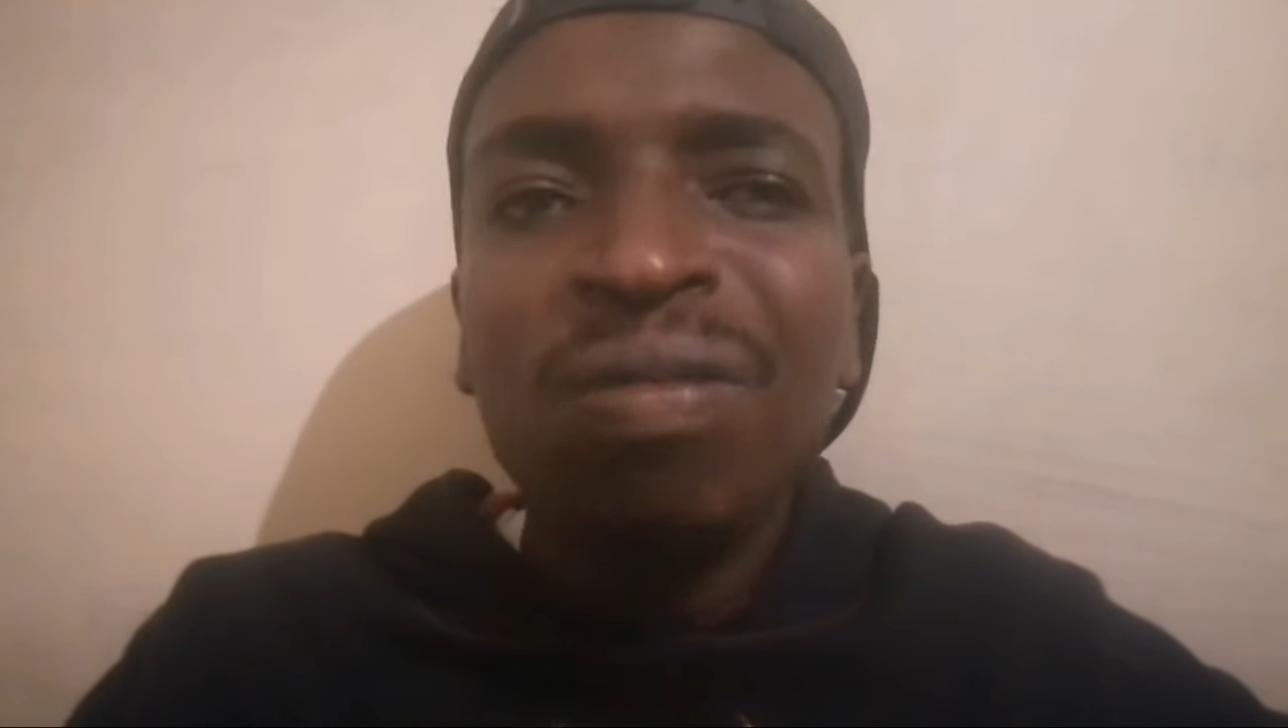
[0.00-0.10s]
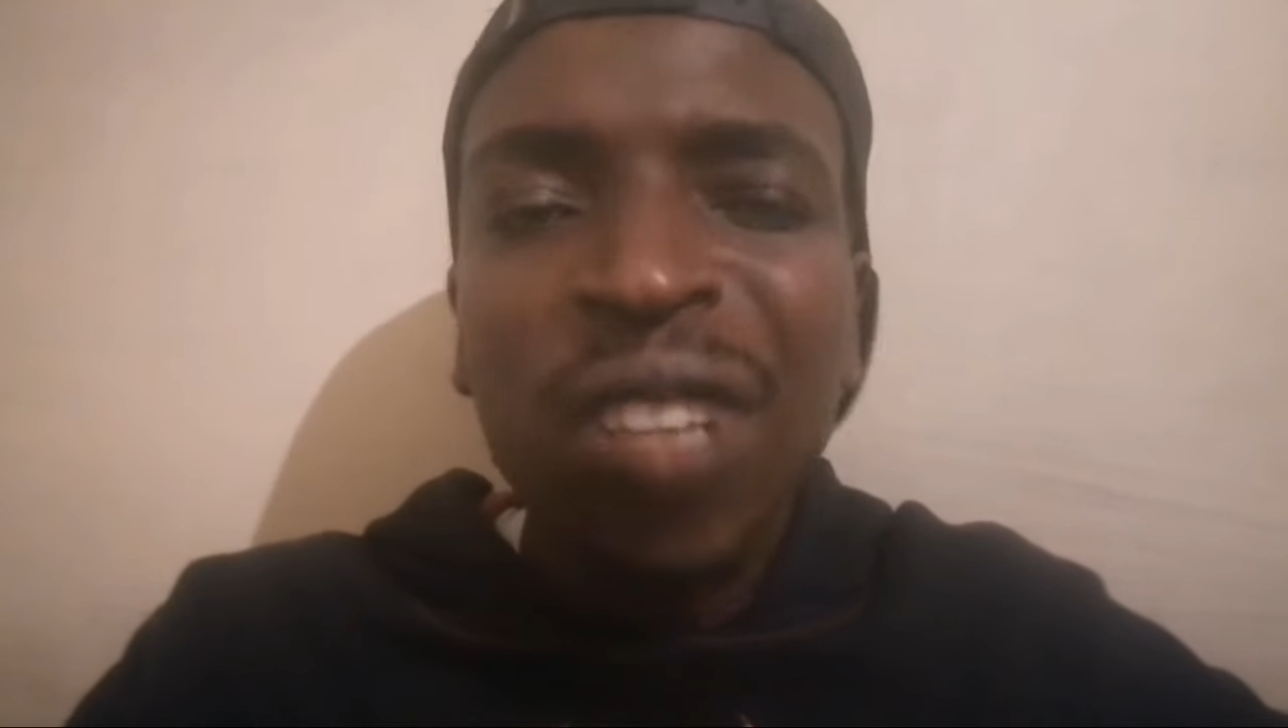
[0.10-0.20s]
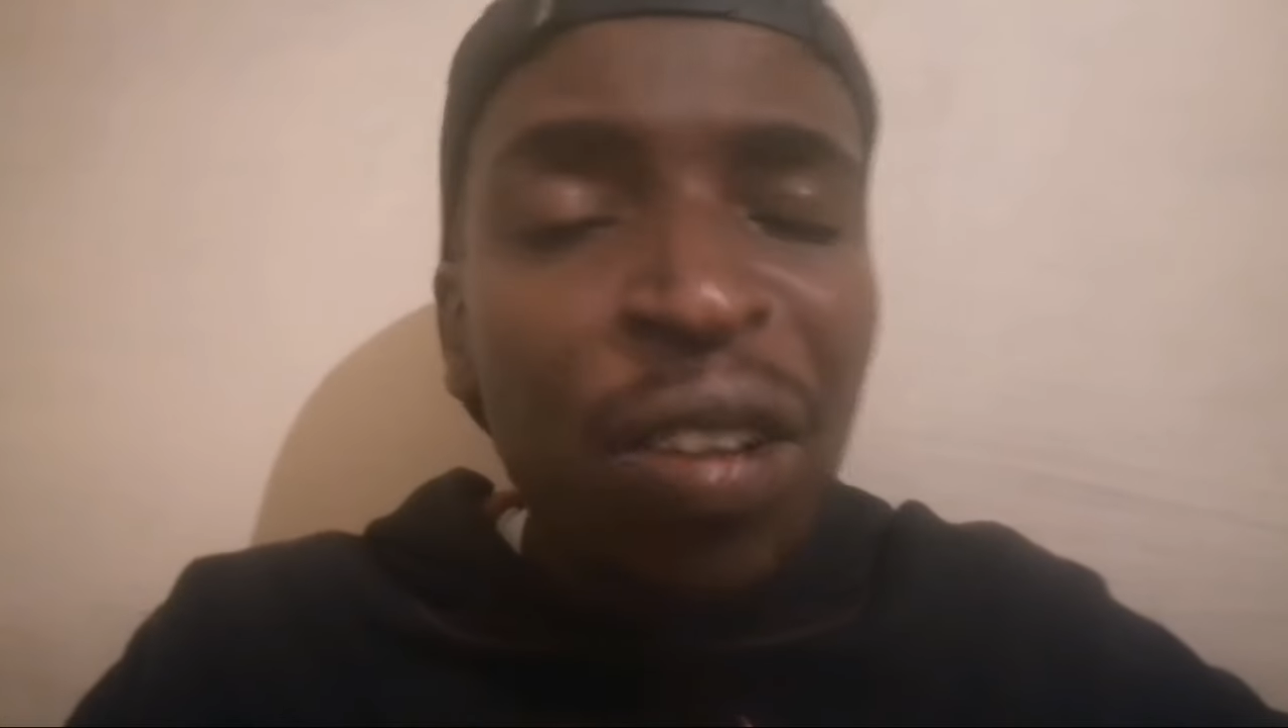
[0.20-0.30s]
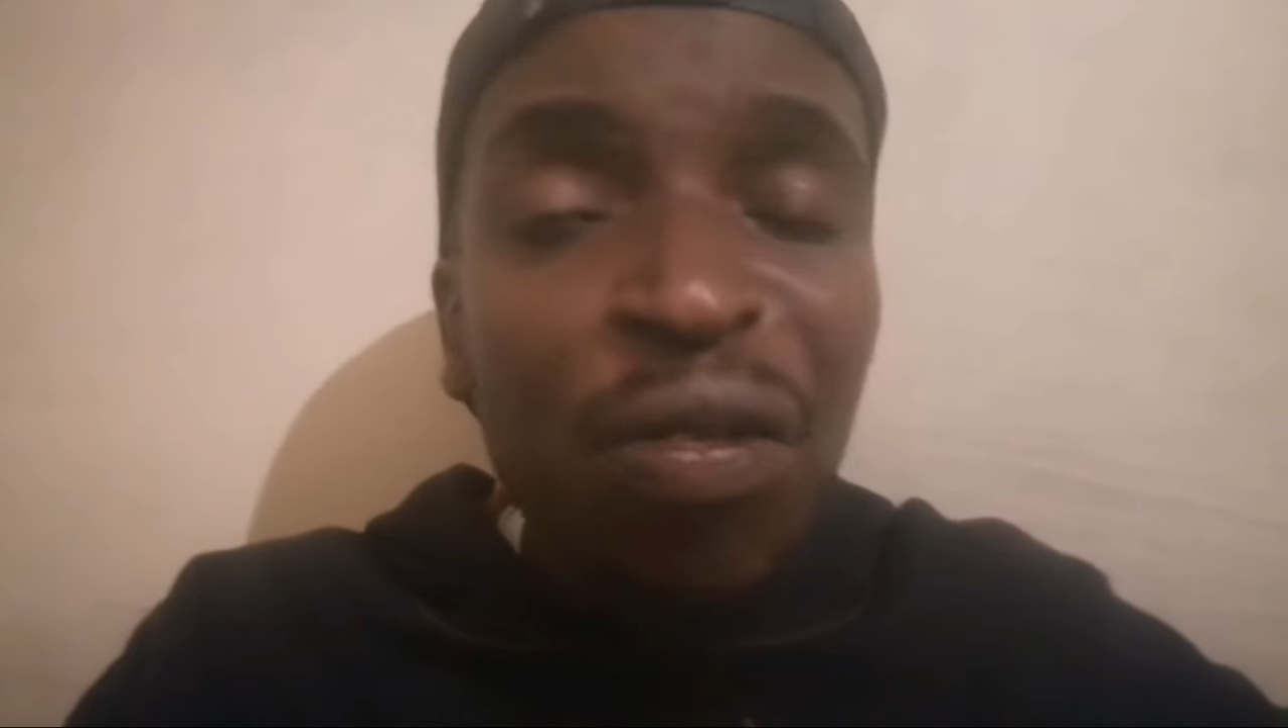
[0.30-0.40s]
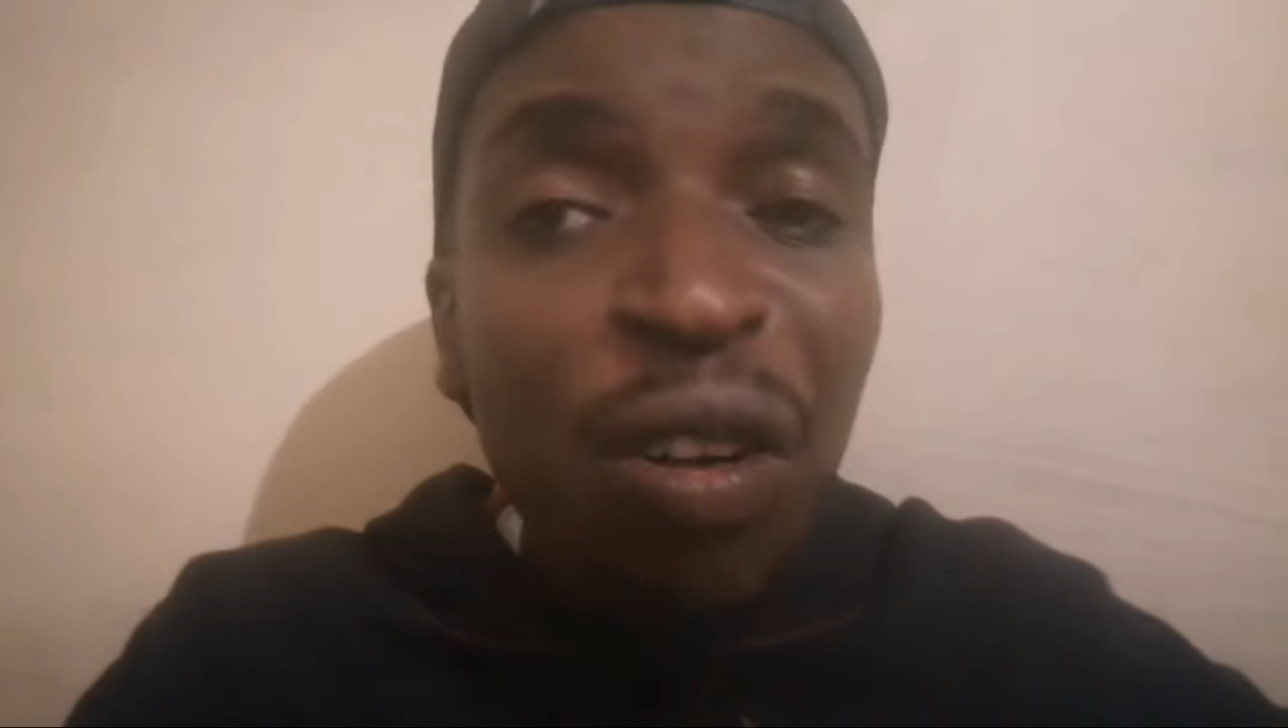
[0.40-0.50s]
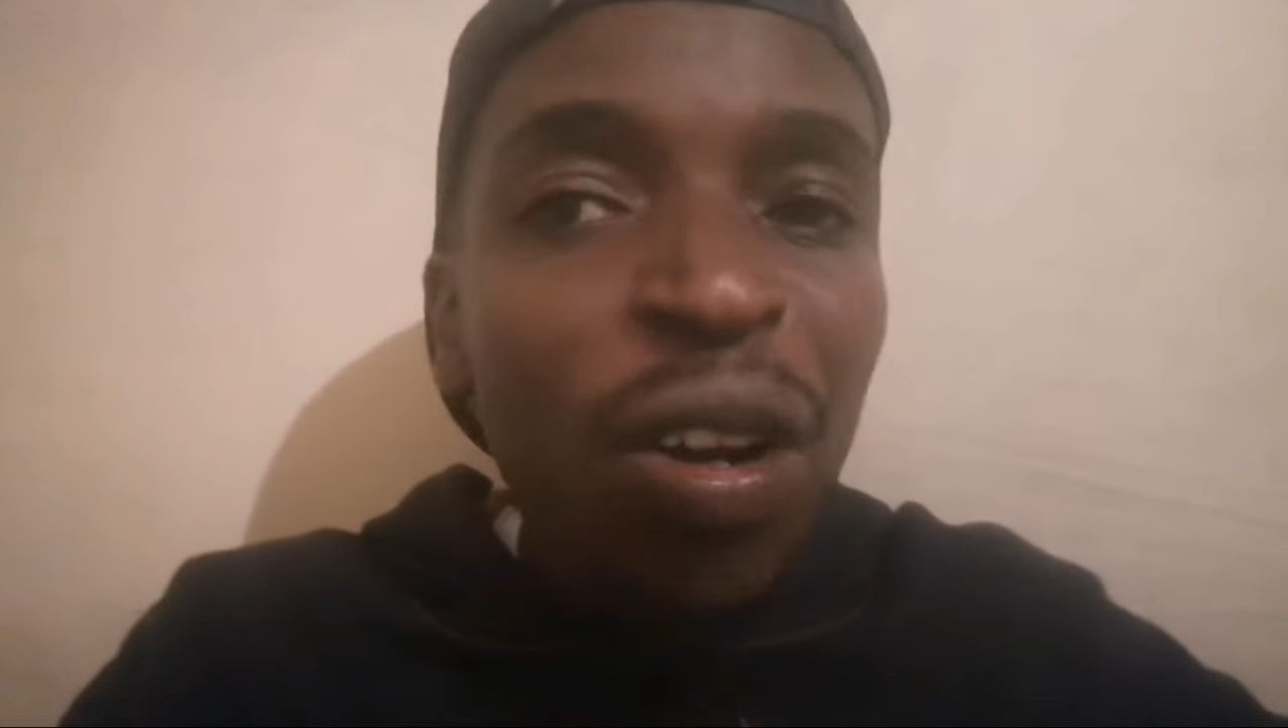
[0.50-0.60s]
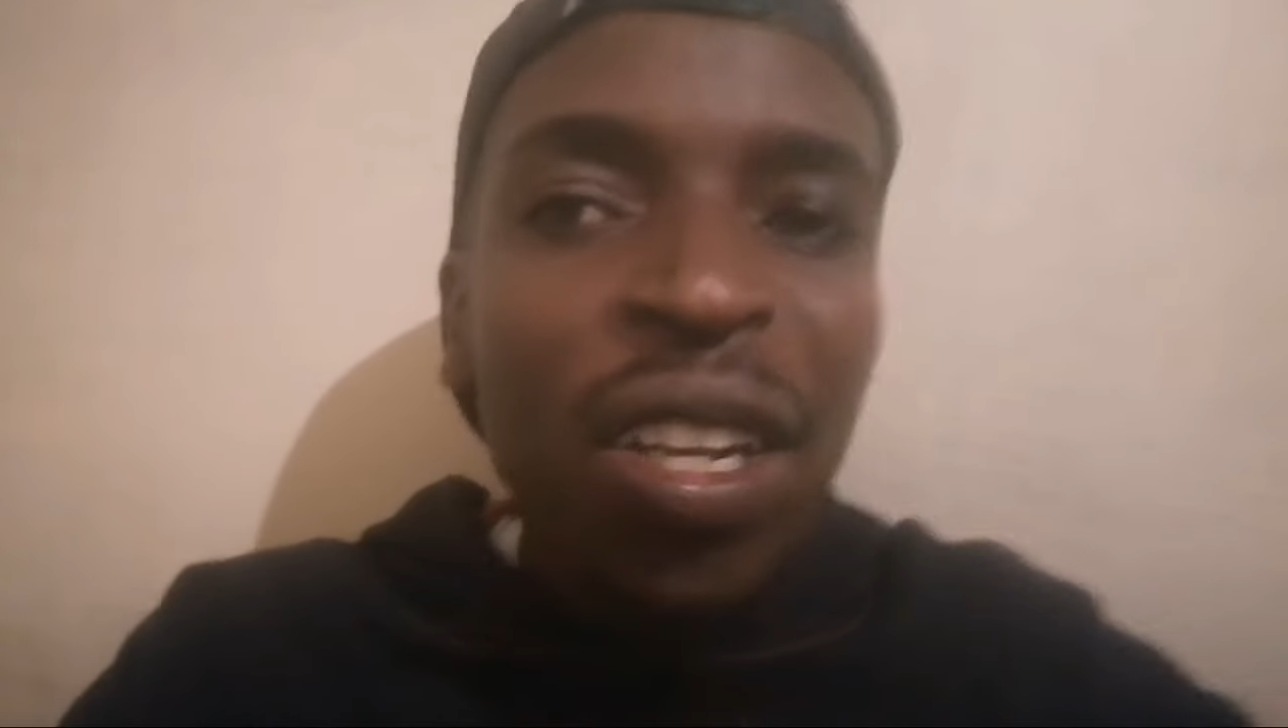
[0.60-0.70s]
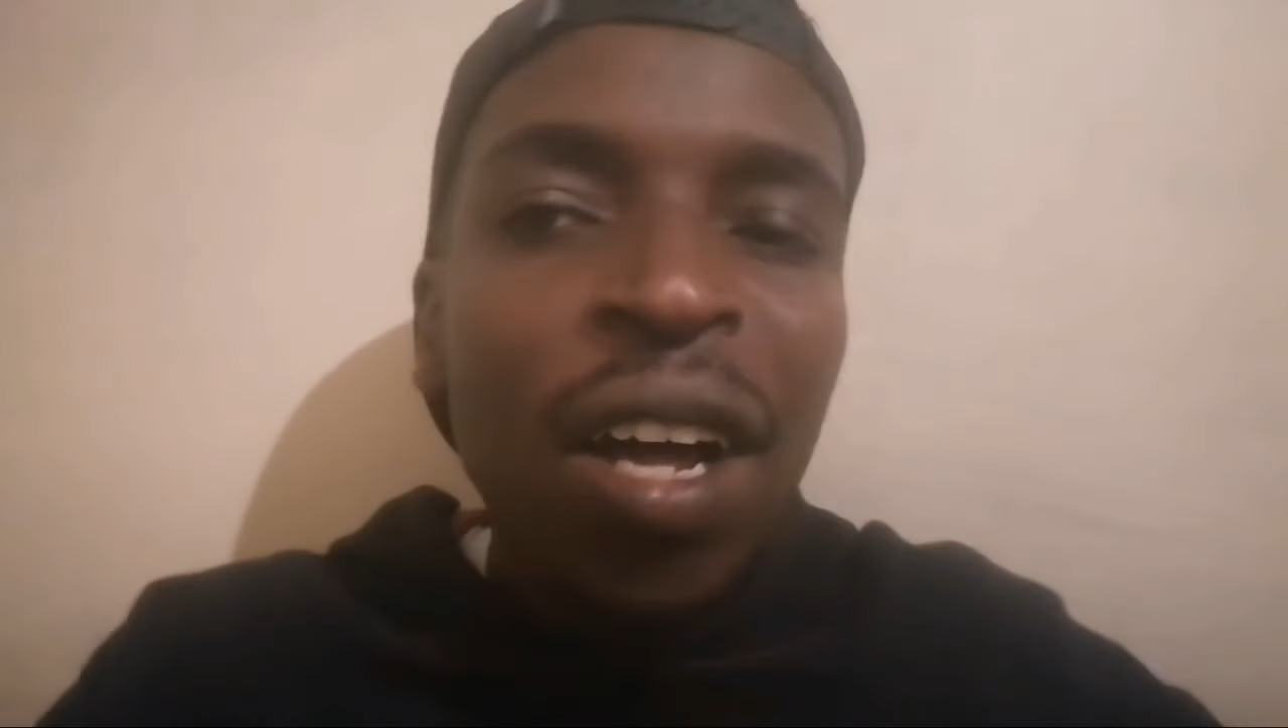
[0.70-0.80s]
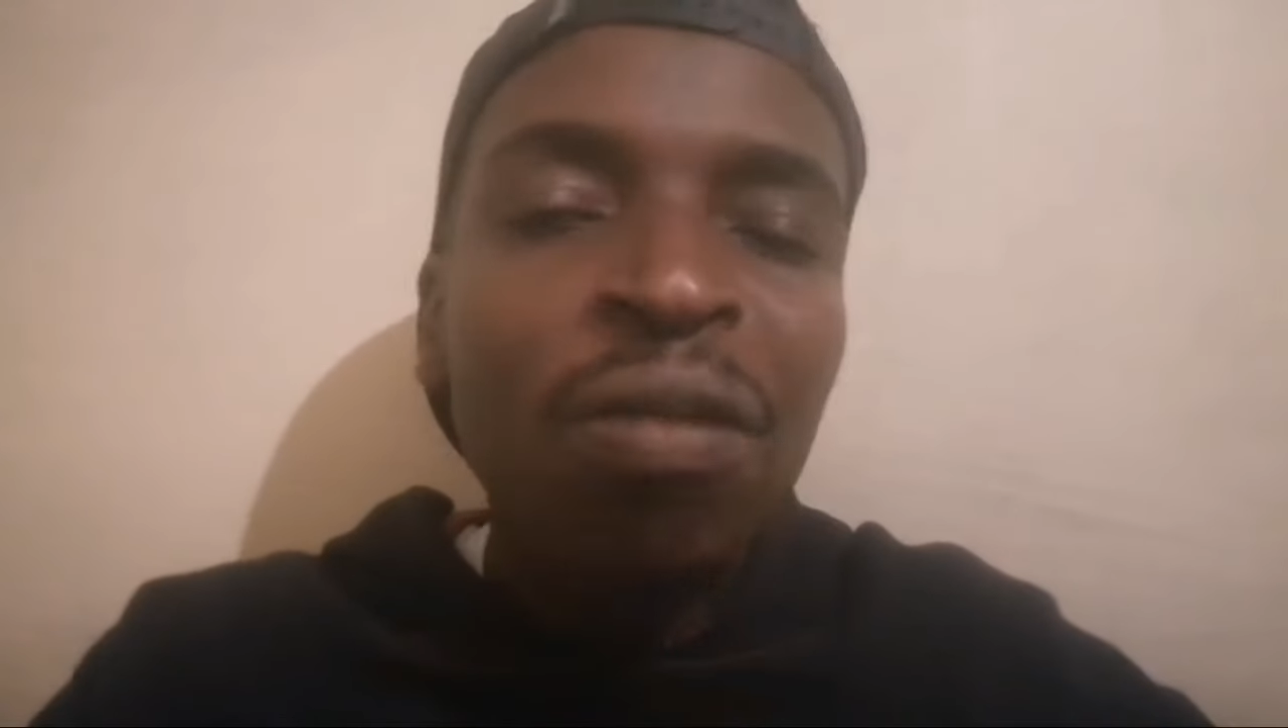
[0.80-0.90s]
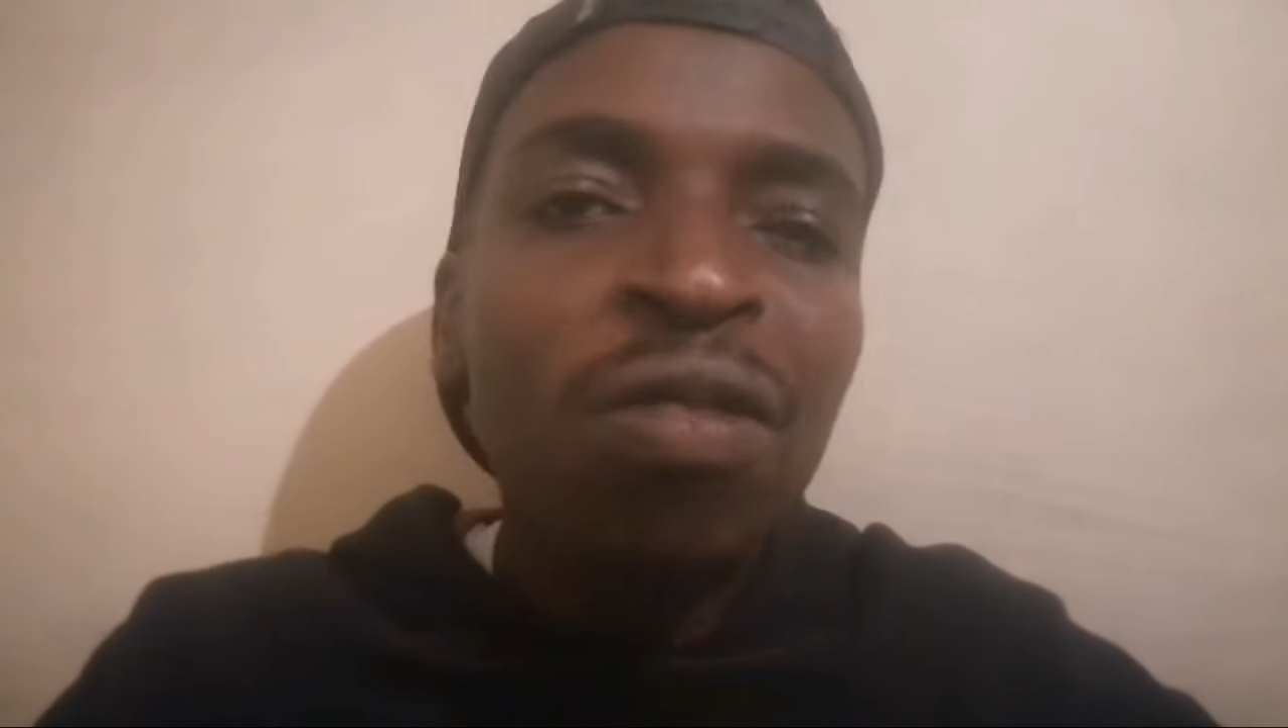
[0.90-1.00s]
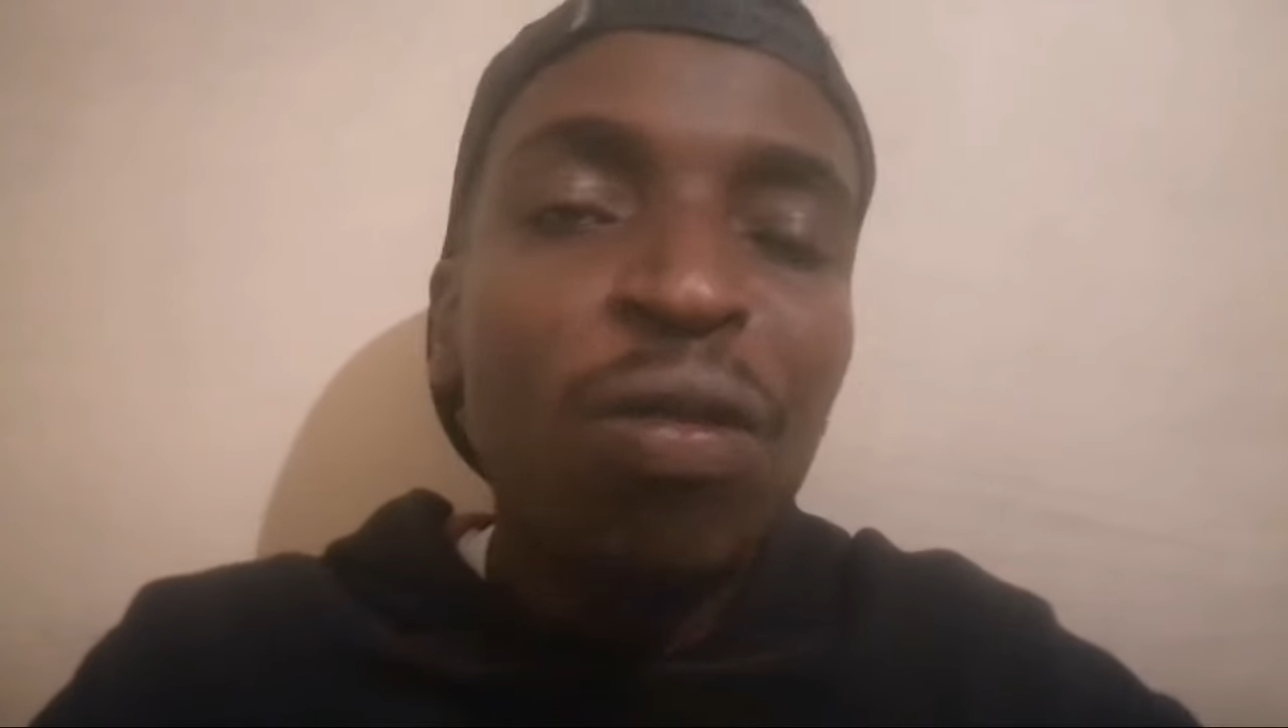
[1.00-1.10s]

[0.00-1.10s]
in Florida.